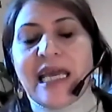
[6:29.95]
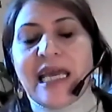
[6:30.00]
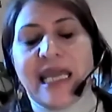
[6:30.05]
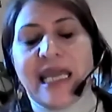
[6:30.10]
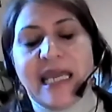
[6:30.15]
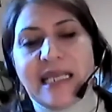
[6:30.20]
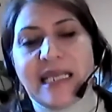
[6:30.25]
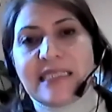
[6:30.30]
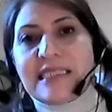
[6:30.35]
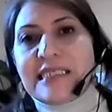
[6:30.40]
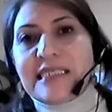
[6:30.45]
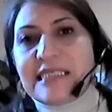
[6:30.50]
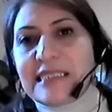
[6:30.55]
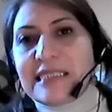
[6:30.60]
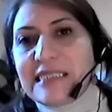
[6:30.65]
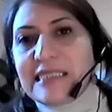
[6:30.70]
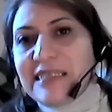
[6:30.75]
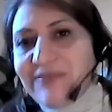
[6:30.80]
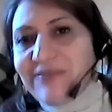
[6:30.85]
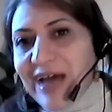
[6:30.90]
its
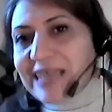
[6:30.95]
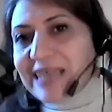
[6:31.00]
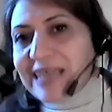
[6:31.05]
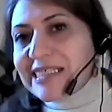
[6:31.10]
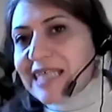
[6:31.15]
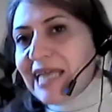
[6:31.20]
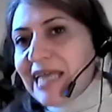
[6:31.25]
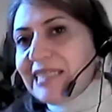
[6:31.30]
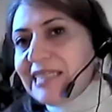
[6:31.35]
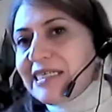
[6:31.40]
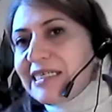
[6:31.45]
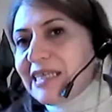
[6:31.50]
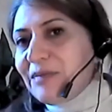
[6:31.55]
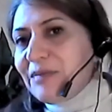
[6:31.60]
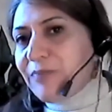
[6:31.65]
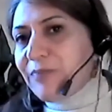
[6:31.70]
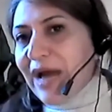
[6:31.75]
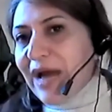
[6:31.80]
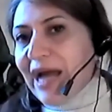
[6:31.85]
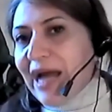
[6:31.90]
devastating
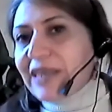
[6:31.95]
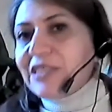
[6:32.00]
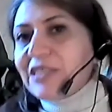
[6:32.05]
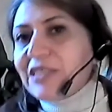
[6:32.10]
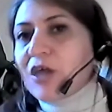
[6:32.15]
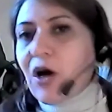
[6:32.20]
impact